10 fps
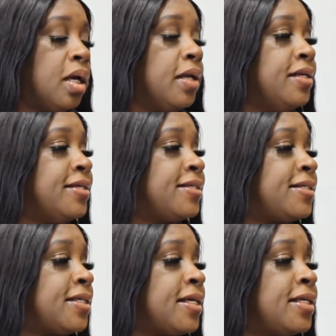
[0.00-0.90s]
and this
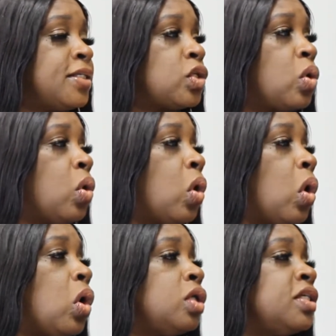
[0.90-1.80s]
is
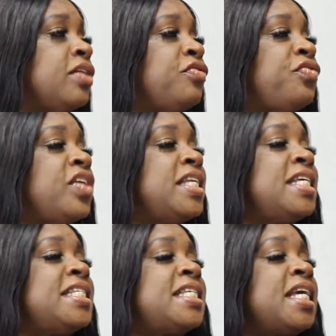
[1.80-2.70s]
called
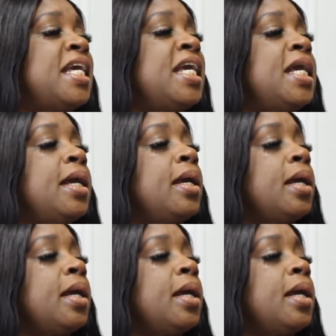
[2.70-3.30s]
Infinity